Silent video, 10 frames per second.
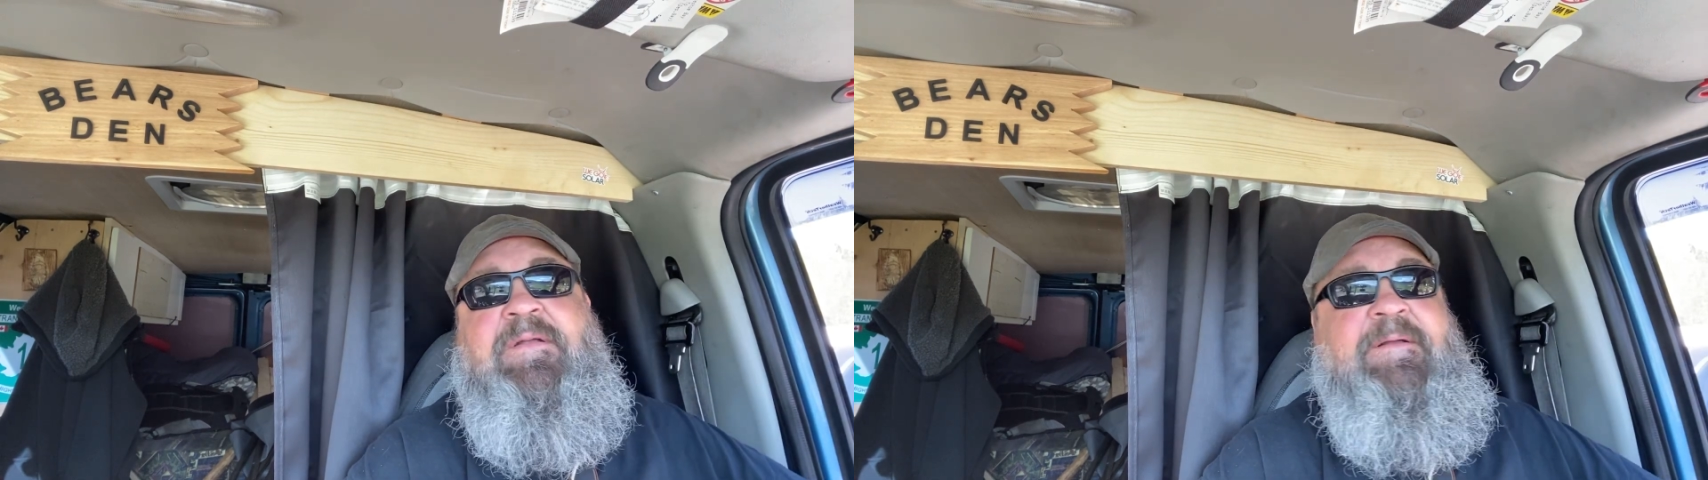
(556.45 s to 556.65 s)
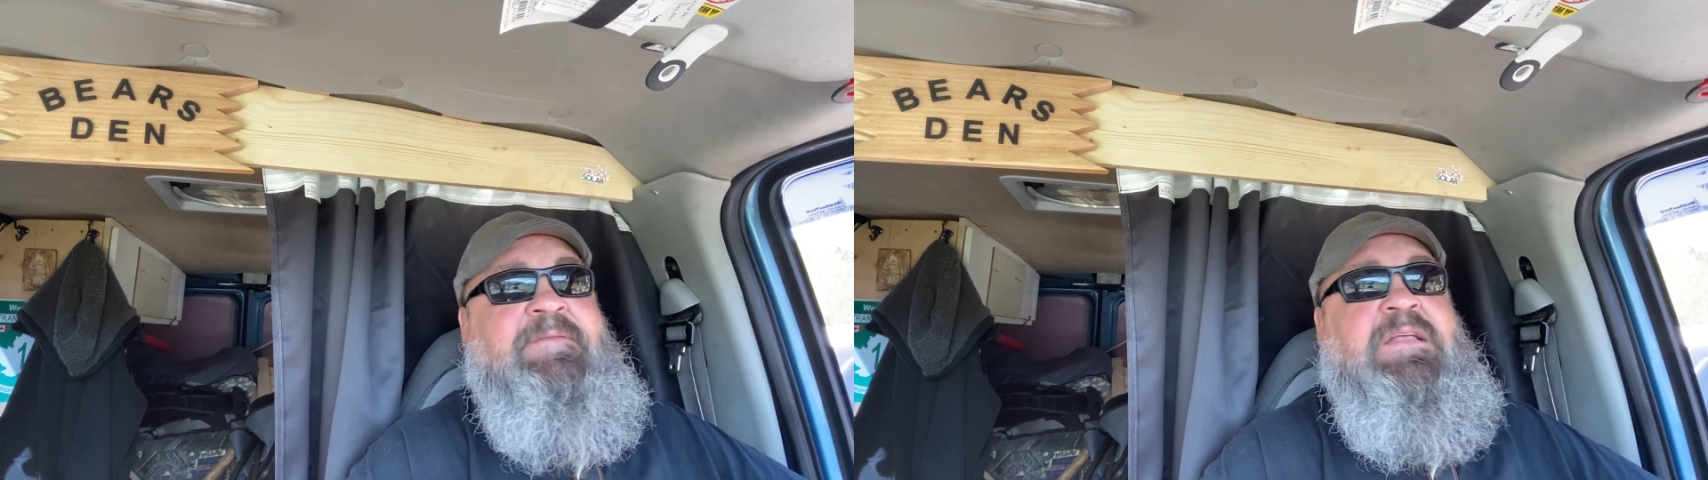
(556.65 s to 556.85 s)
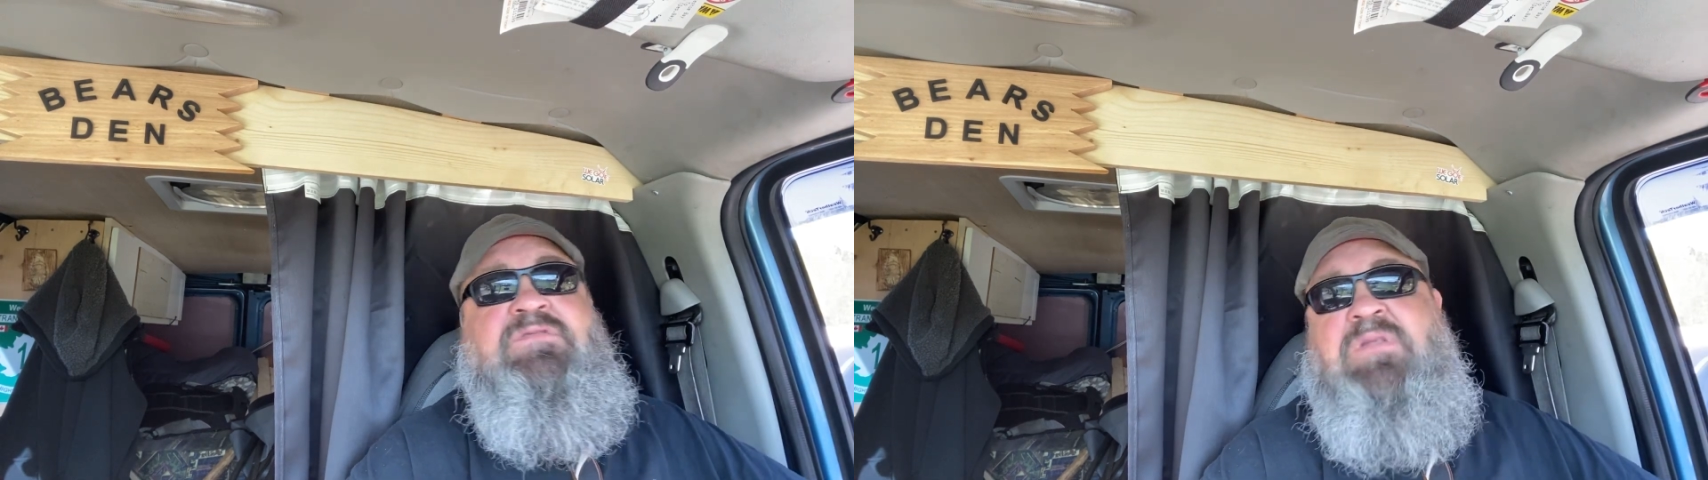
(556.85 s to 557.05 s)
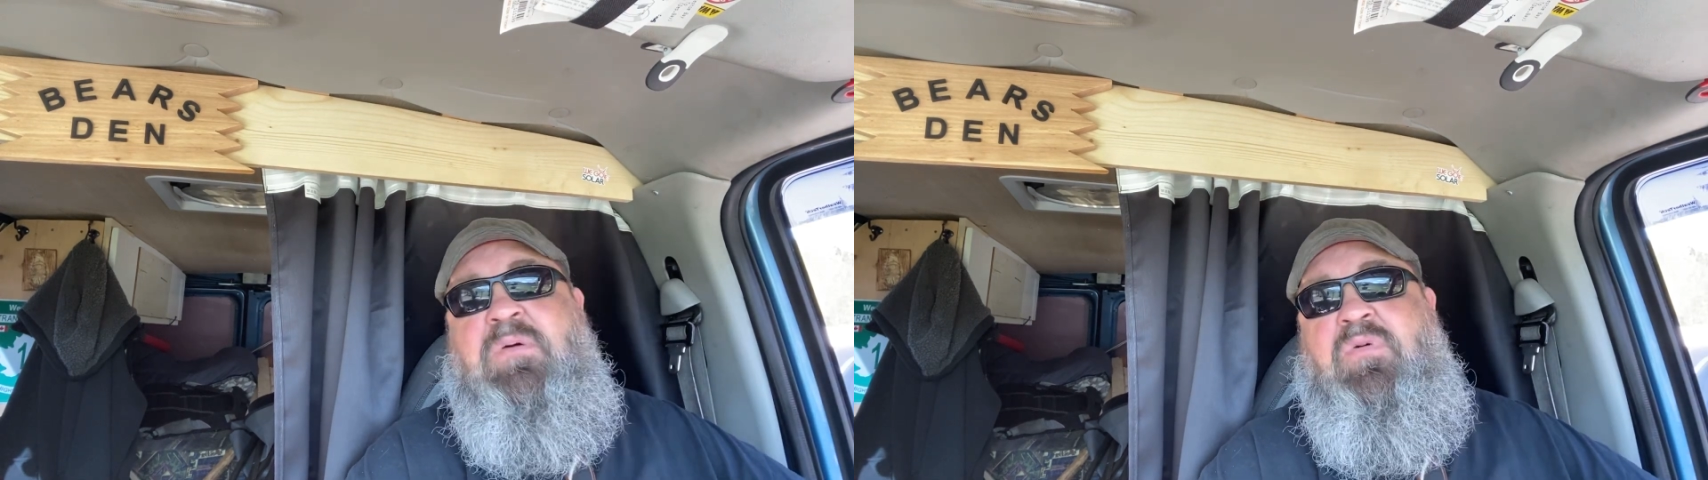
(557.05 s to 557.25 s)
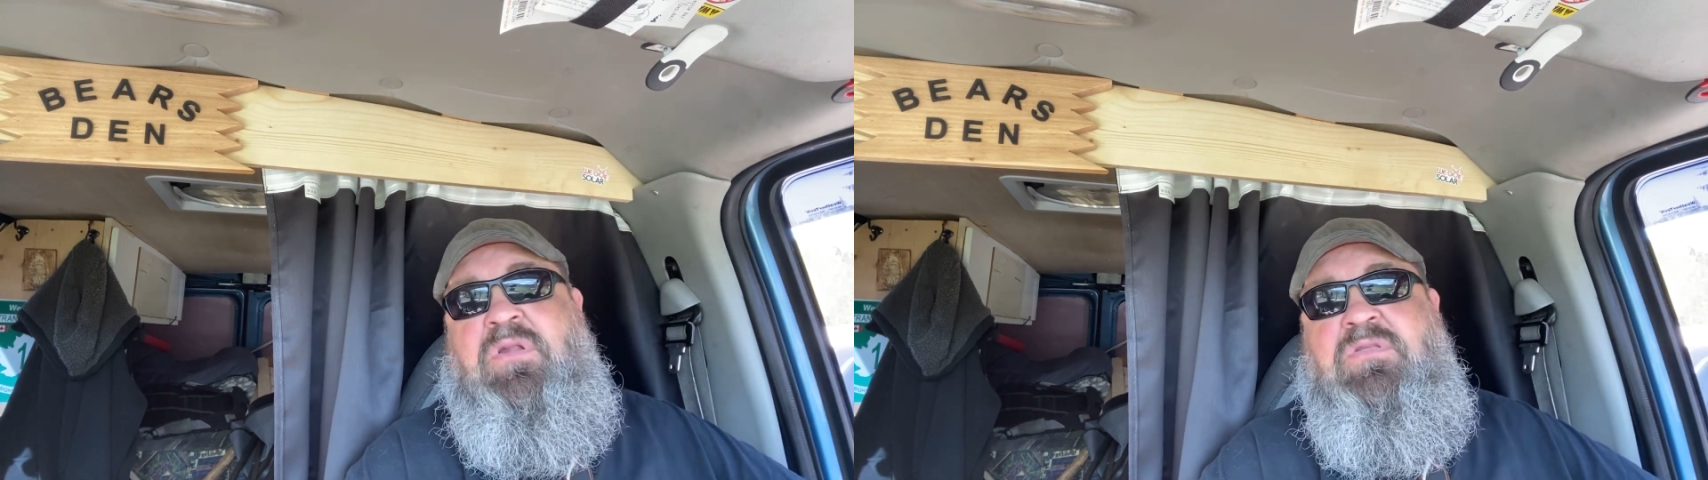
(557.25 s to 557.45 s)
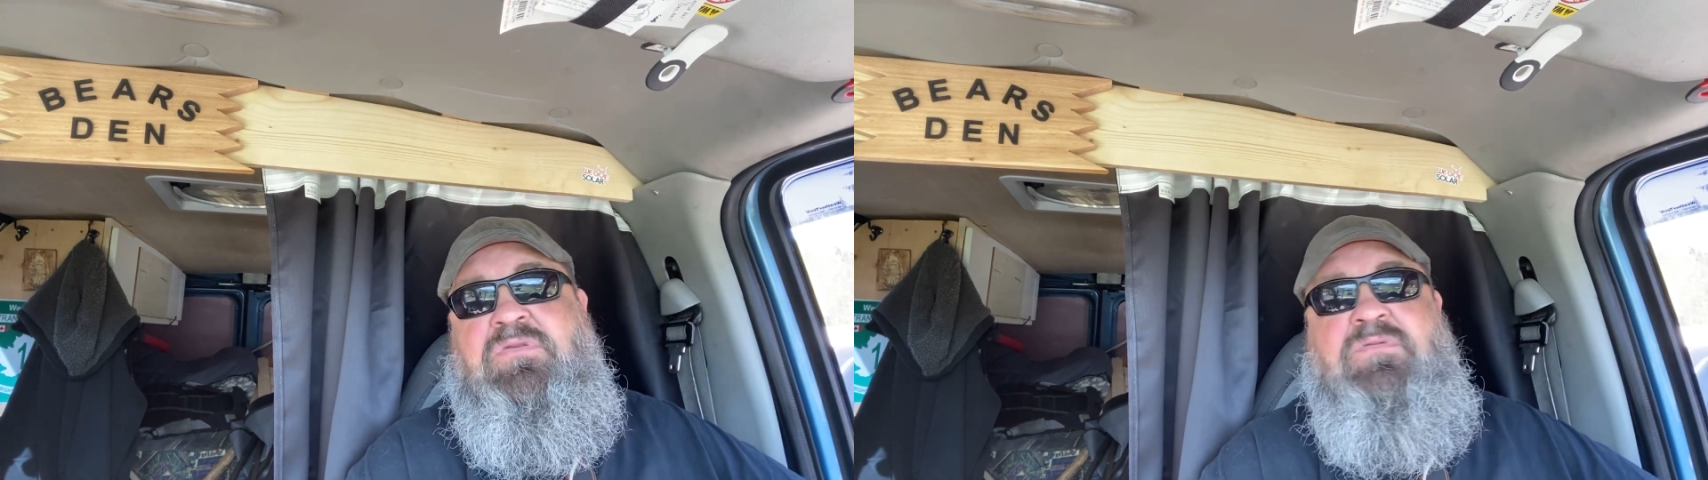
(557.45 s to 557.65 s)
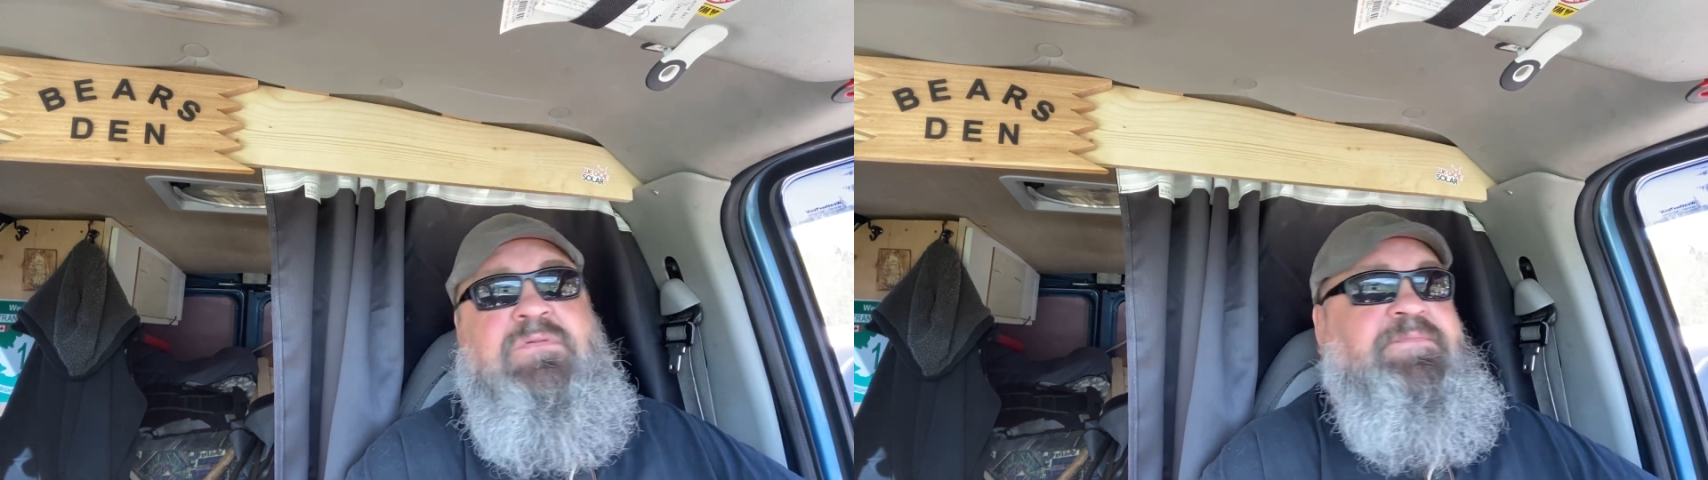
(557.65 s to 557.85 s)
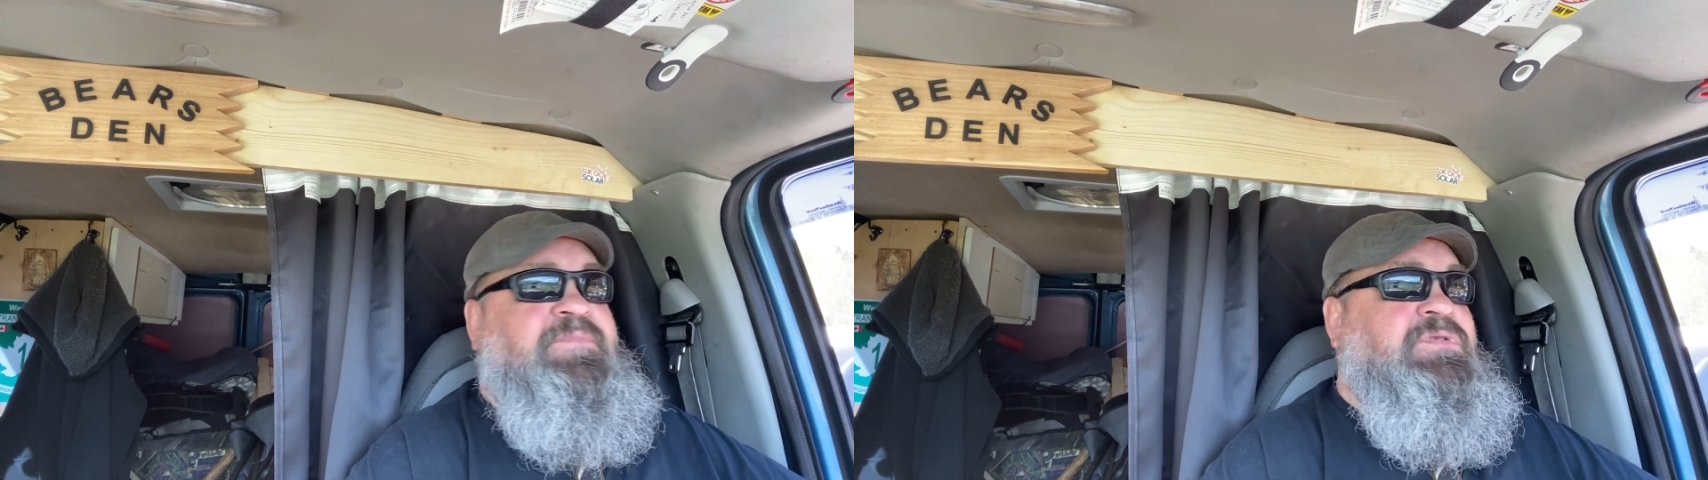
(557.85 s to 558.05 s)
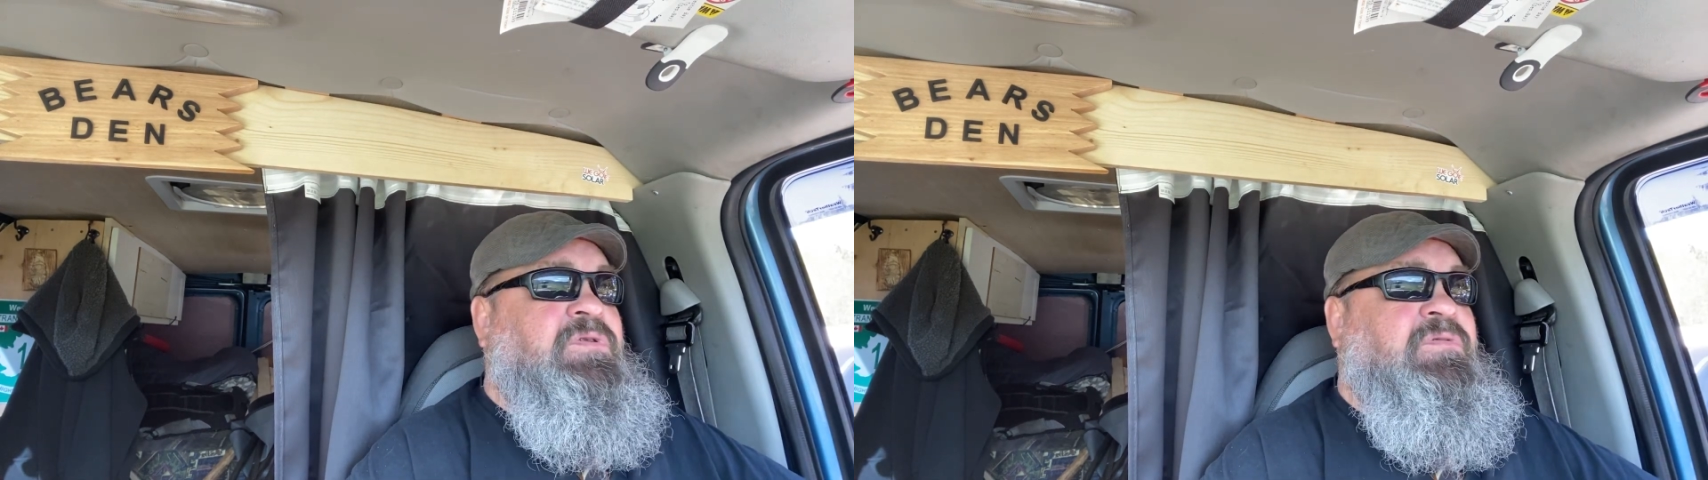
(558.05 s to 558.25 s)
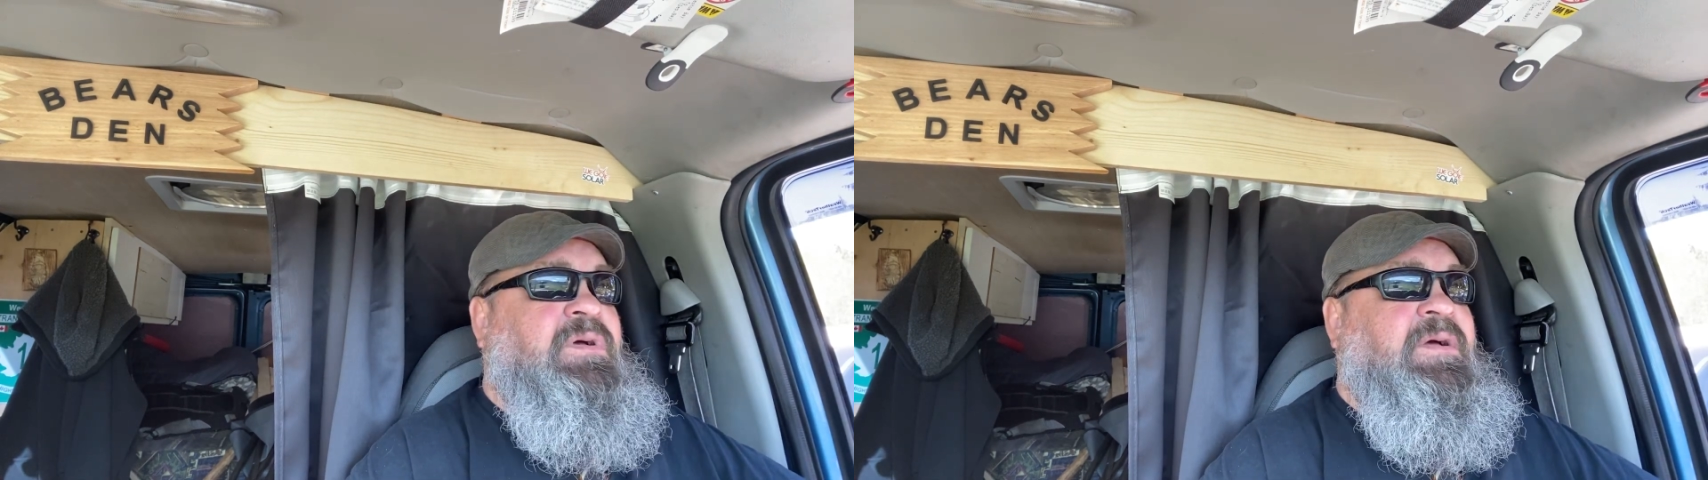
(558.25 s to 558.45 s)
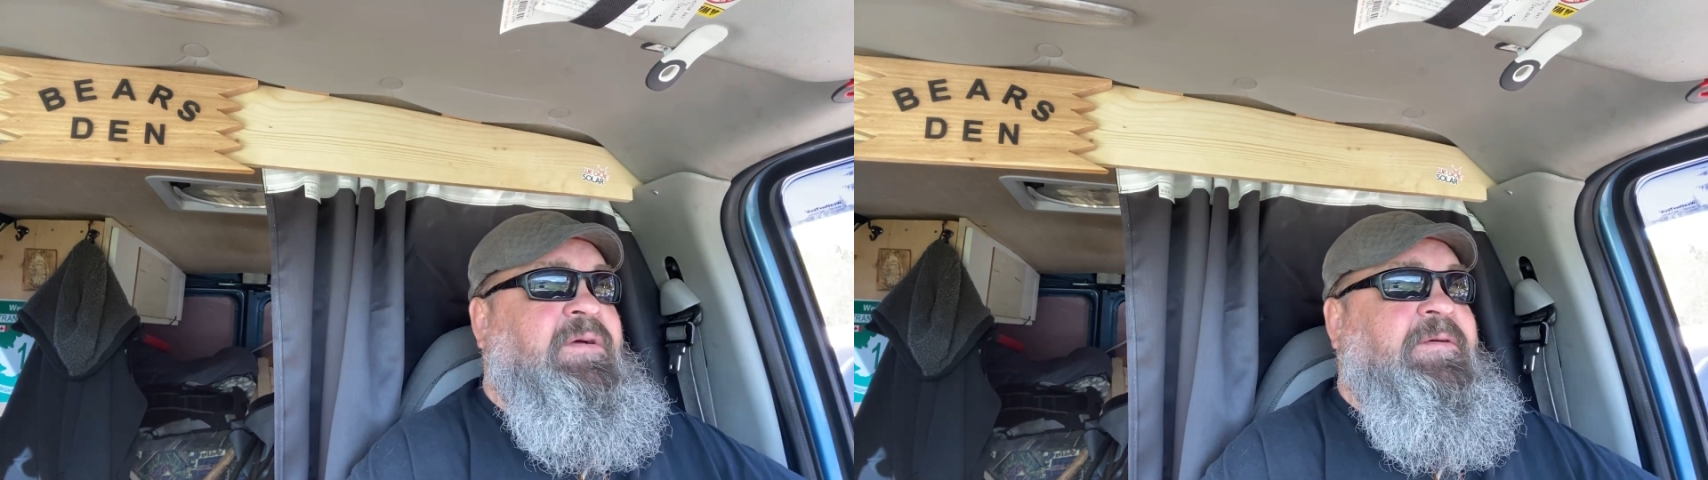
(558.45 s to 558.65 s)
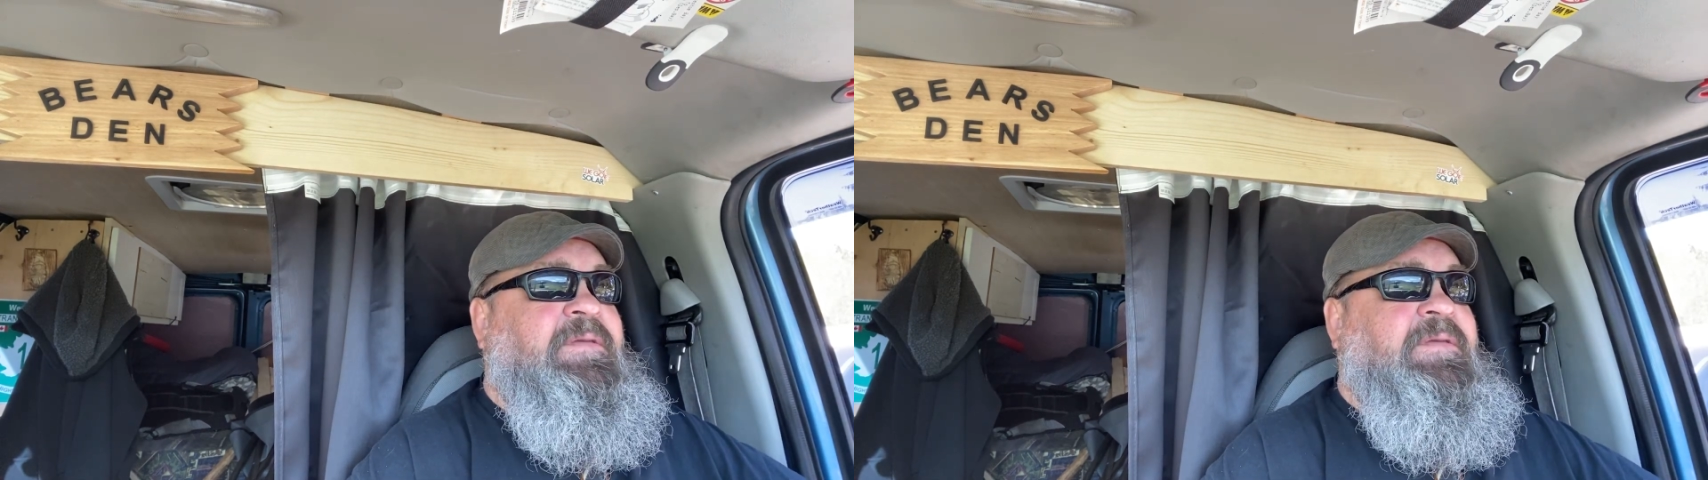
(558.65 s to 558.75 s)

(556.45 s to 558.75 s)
and that's what I want to do. So